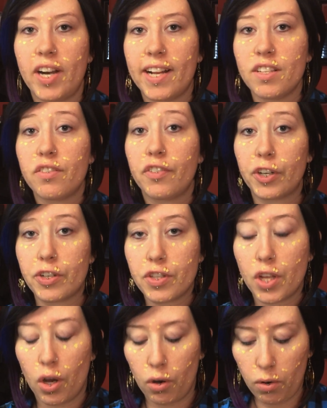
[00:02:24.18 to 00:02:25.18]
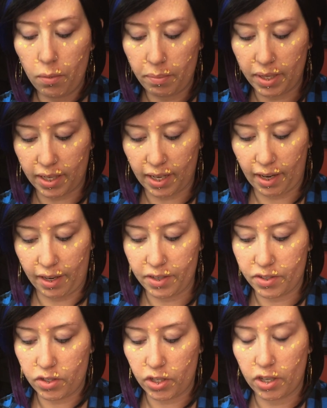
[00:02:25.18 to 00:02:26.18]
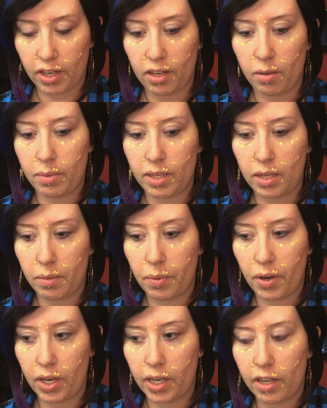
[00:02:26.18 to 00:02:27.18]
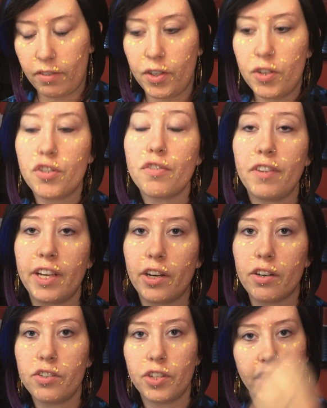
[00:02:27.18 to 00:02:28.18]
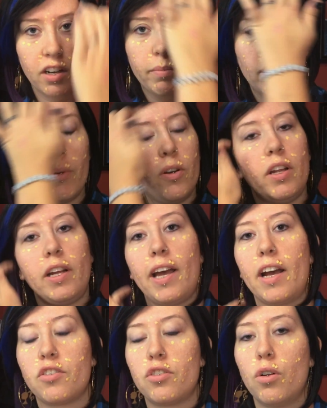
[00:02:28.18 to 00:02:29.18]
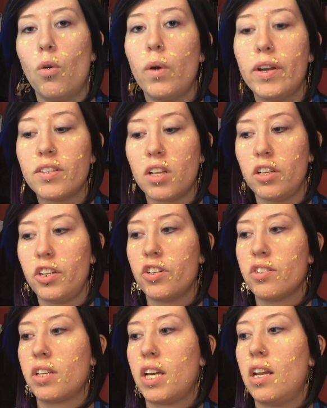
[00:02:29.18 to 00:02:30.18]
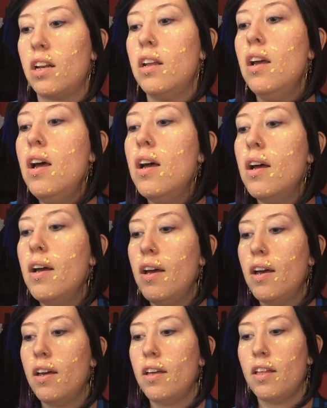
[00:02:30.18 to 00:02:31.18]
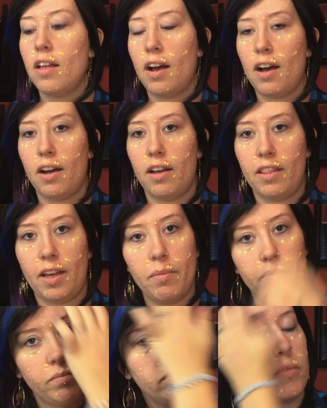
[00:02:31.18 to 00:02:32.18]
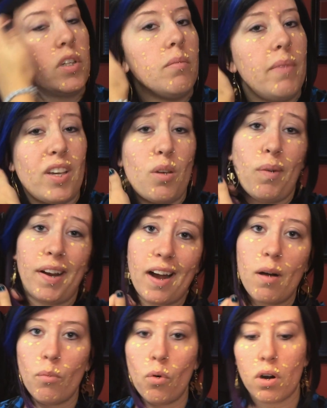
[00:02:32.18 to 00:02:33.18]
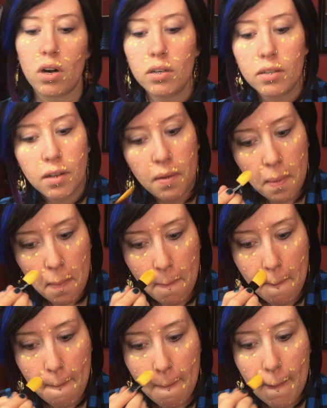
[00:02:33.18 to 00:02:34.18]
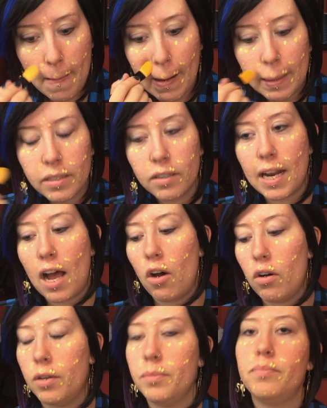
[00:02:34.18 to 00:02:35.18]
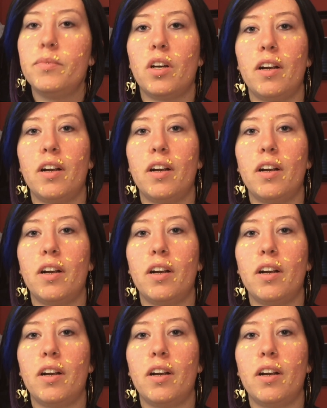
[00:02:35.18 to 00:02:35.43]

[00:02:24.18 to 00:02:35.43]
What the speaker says: your hands first though, because you're going to be putting, if you use your fingers, you're going to be putting extra oils onto your skin that could make you break out more. So now,